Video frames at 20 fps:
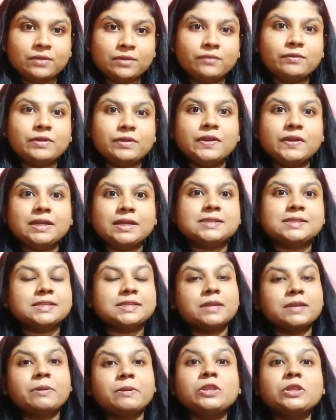When we
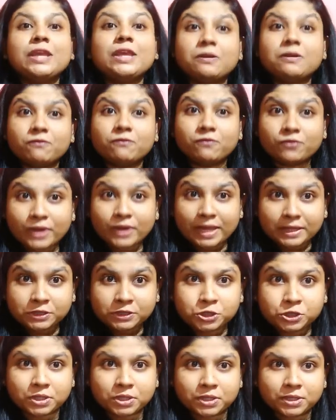consider about the
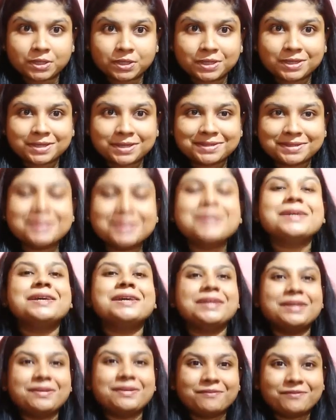inflation
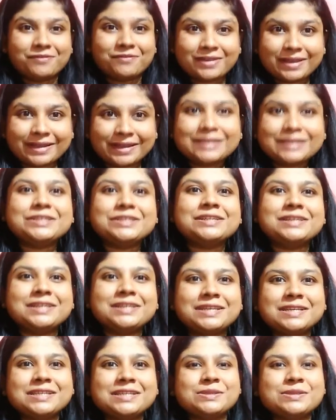
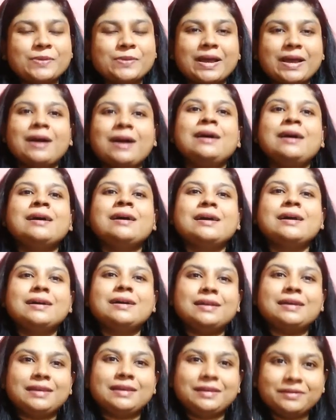is where
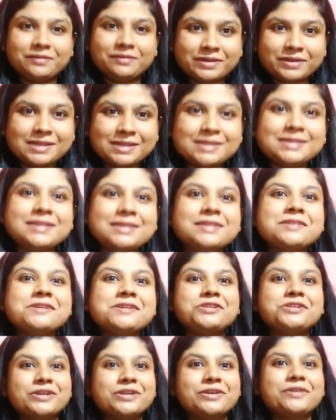increase in
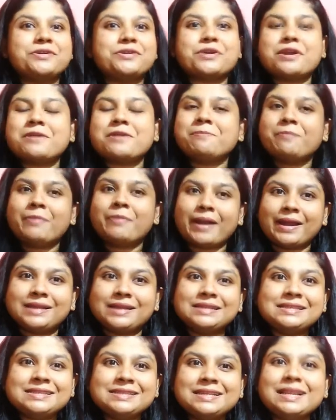the general
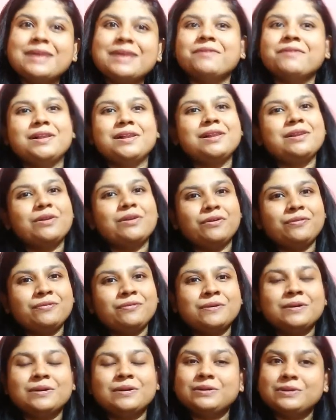price level
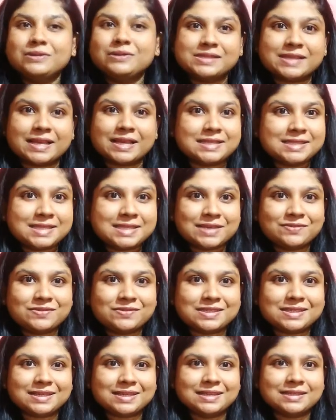of goods and
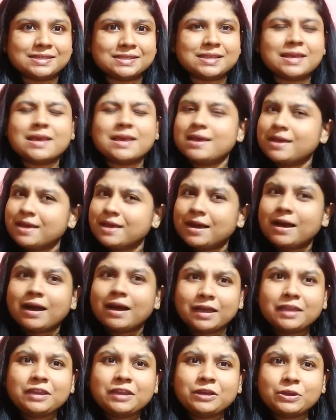services.
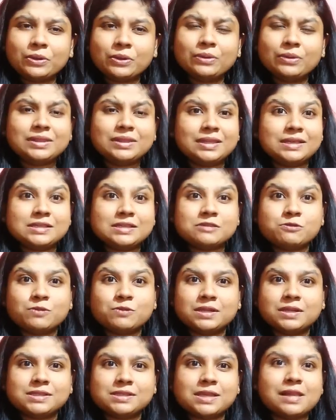I know these
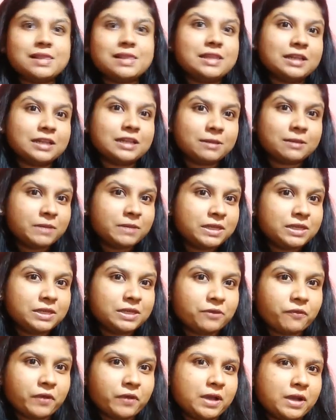words are a little bit
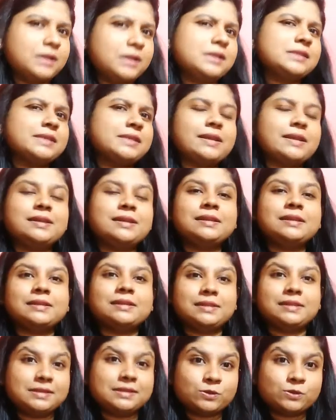difficult, and
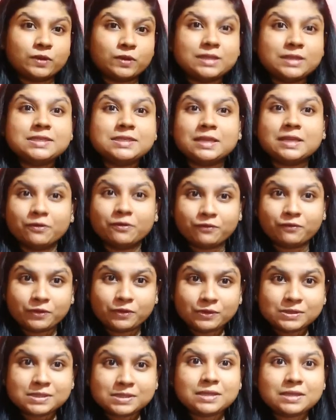these words
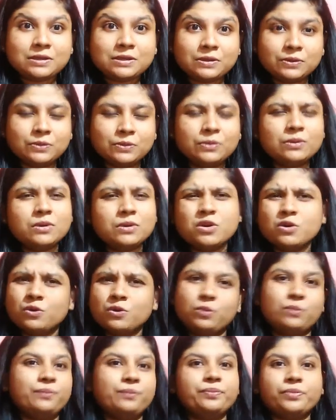confusing you.
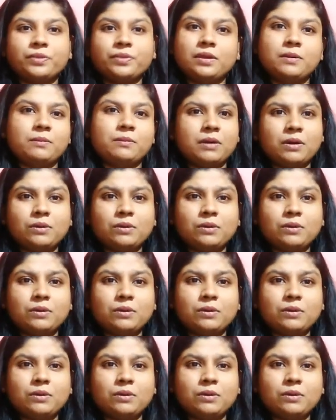I